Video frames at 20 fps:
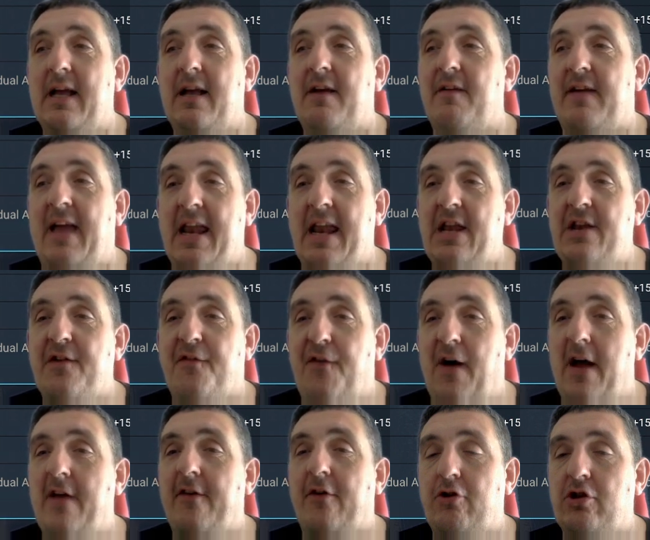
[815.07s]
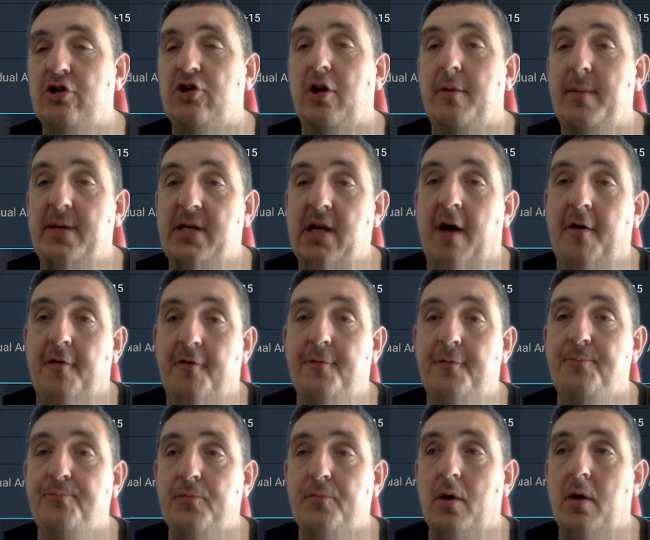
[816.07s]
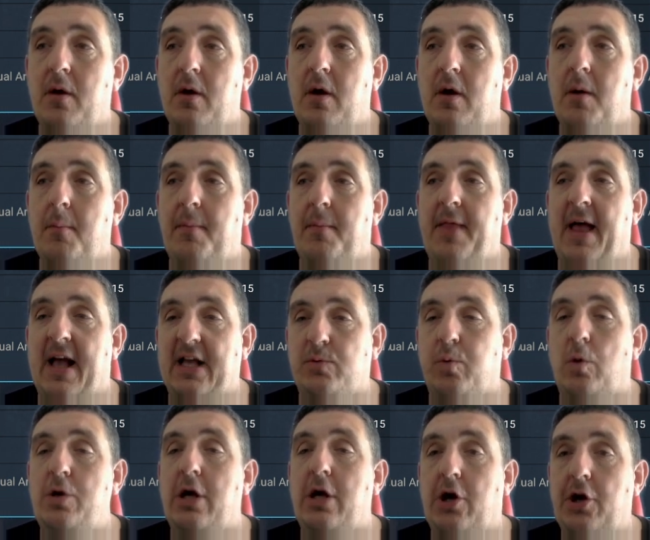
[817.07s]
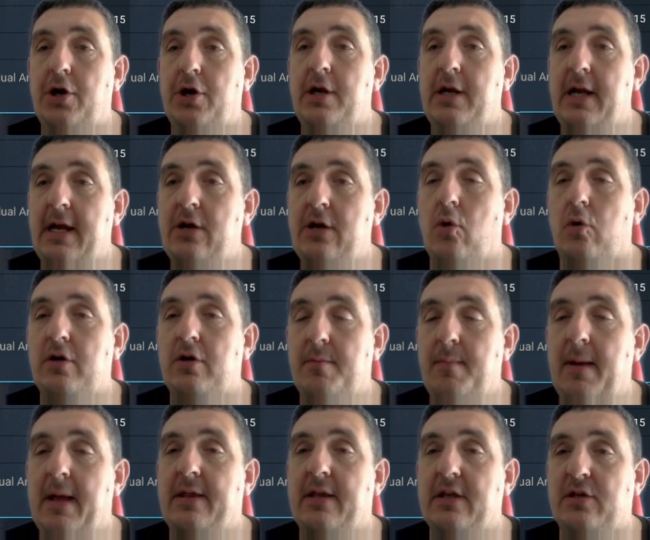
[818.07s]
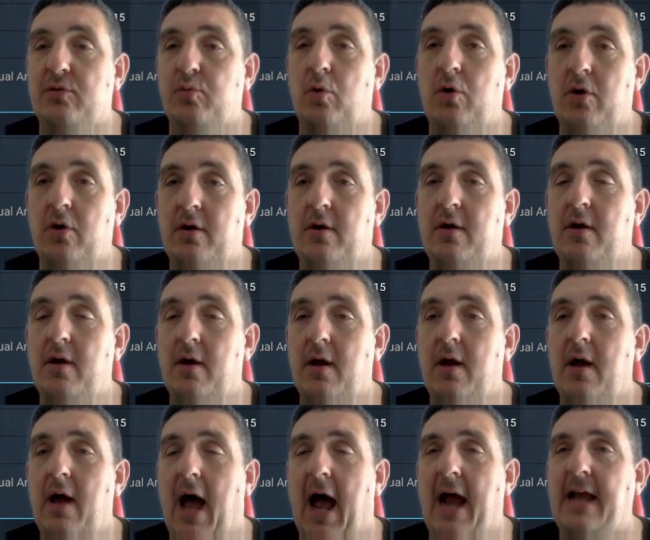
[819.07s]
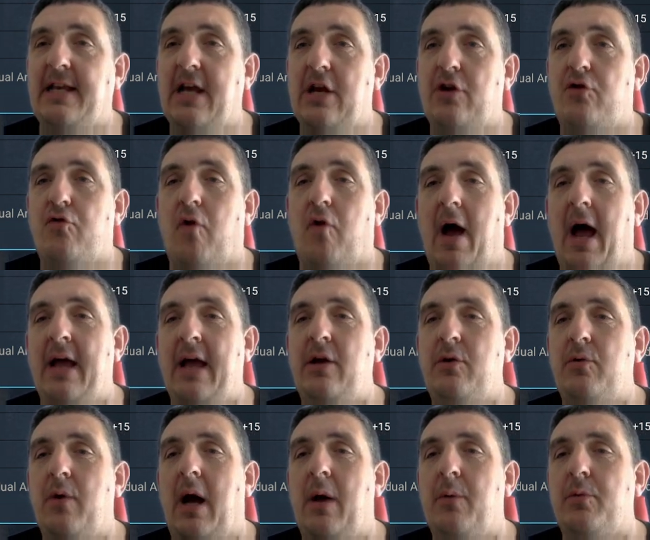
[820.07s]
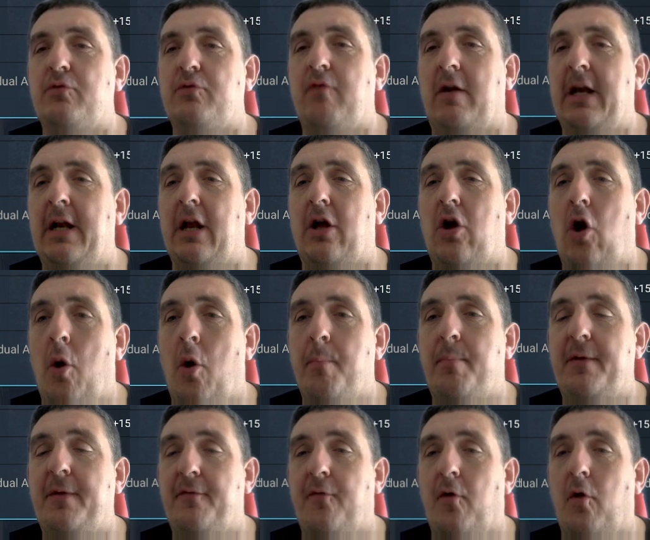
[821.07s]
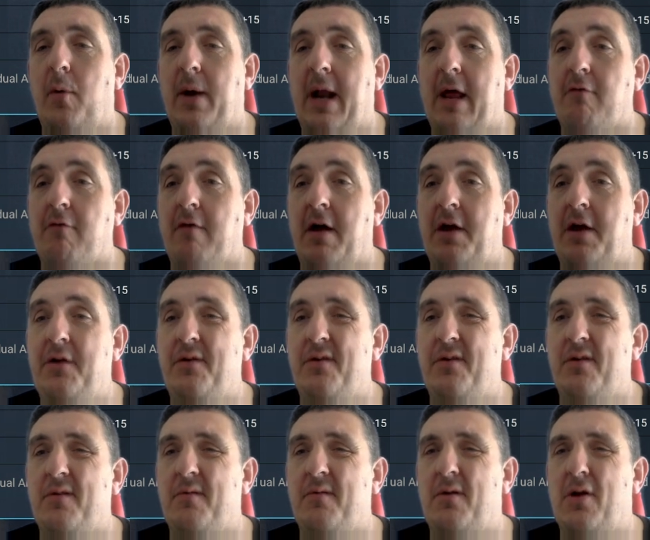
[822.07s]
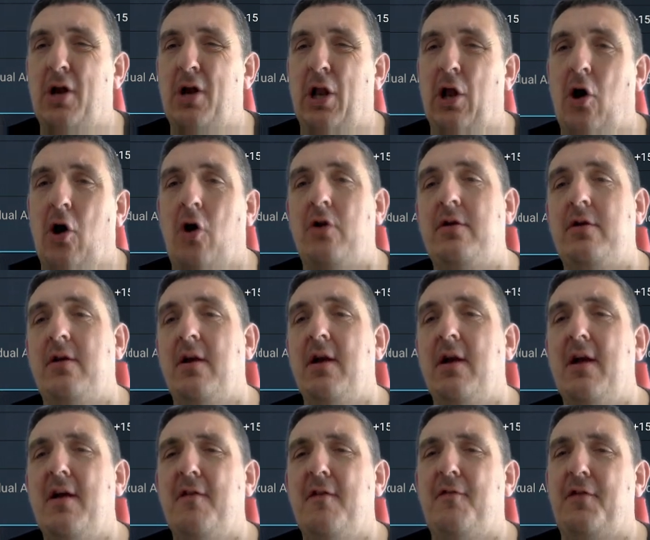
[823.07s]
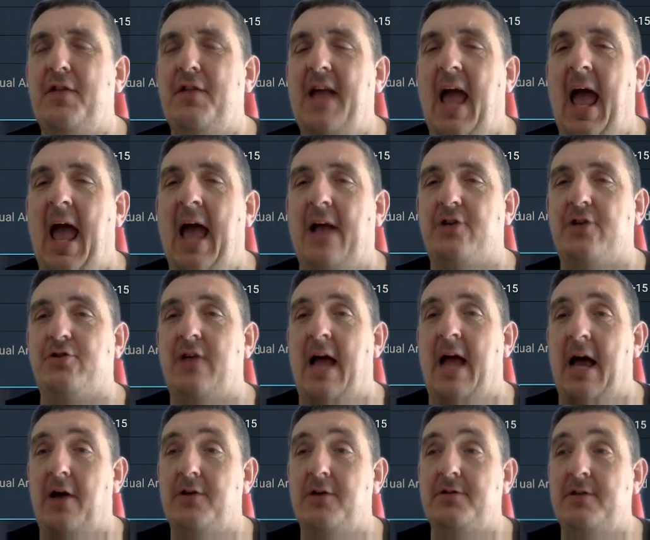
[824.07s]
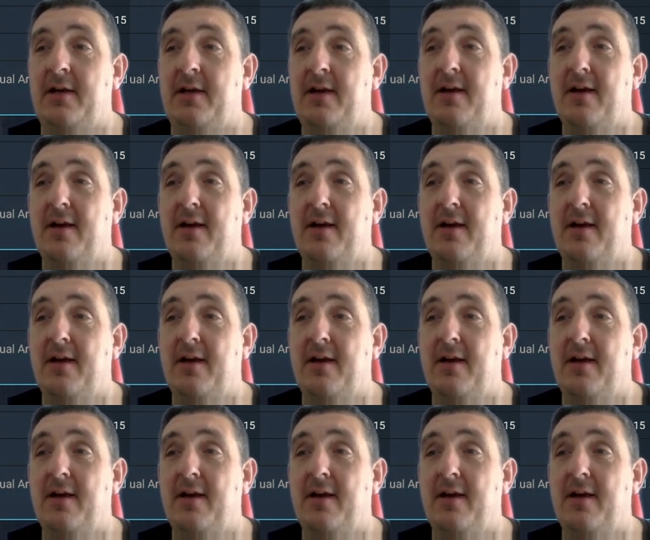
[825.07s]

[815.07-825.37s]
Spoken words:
getting into 500 is going to be tough. But that's what you're going to need in order to make this work. I was running a comp before when I run Claude for the extra accuracy,